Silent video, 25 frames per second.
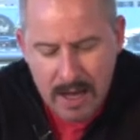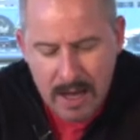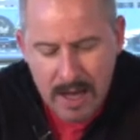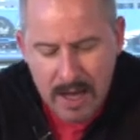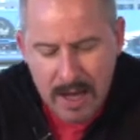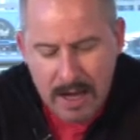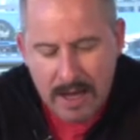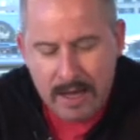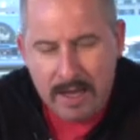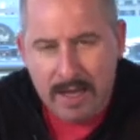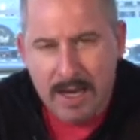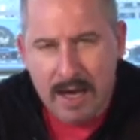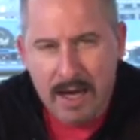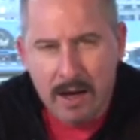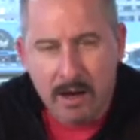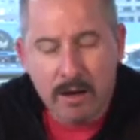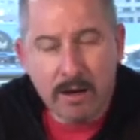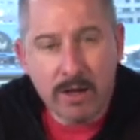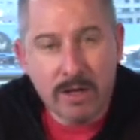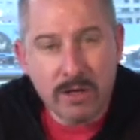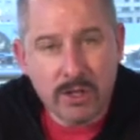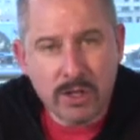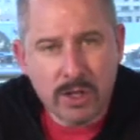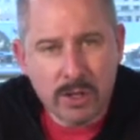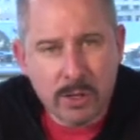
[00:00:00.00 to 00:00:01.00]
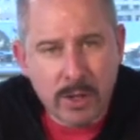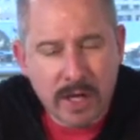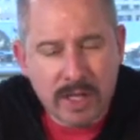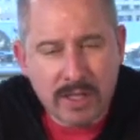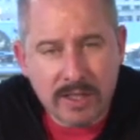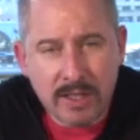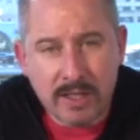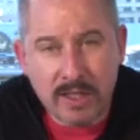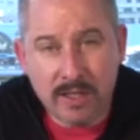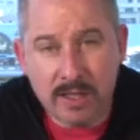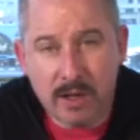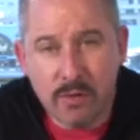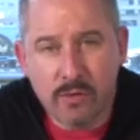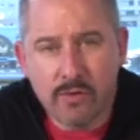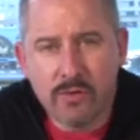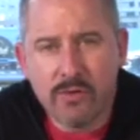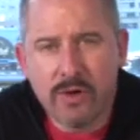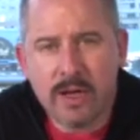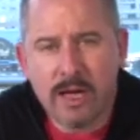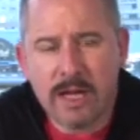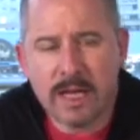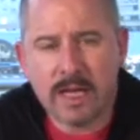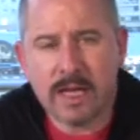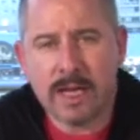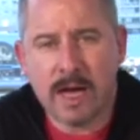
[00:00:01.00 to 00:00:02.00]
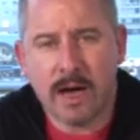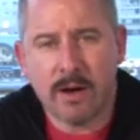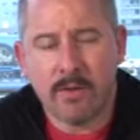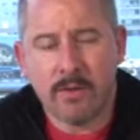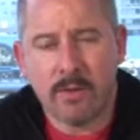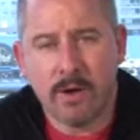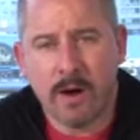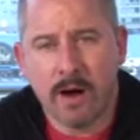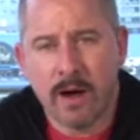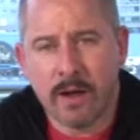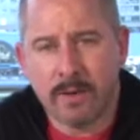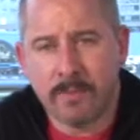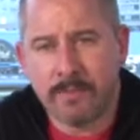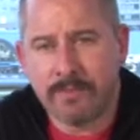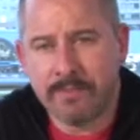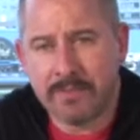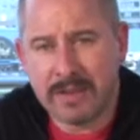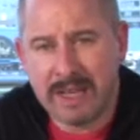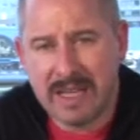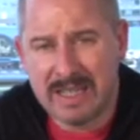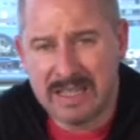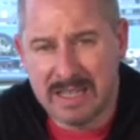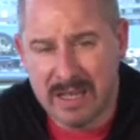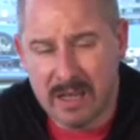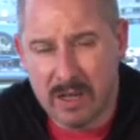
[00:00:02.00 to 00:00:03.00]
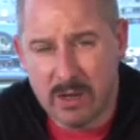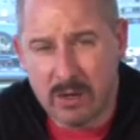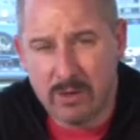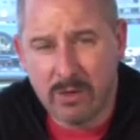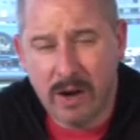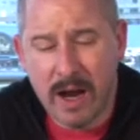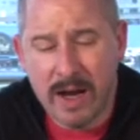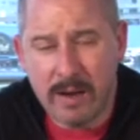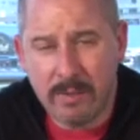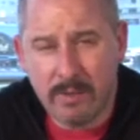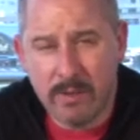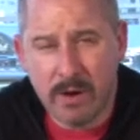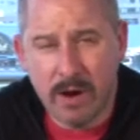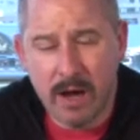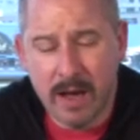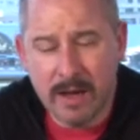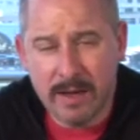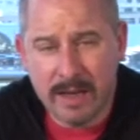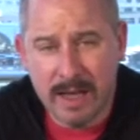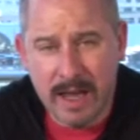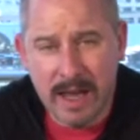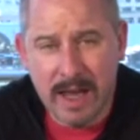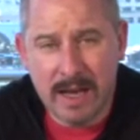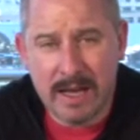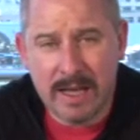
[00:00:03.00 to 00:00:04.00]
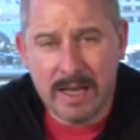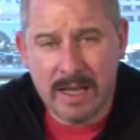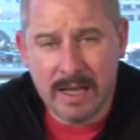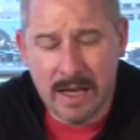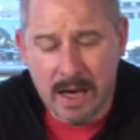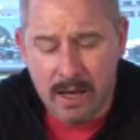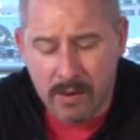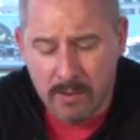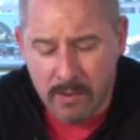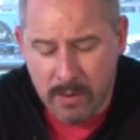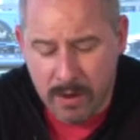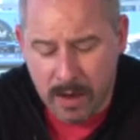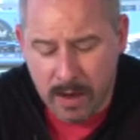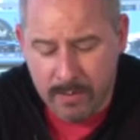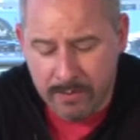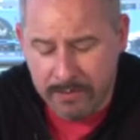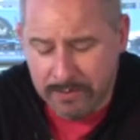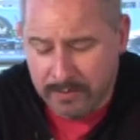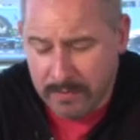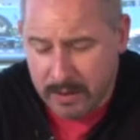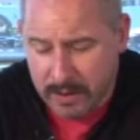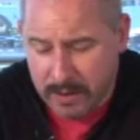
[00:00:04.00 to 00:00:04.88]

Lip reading: And again, I've got to stress, this is a really young wine. It's a great wine and a young wine.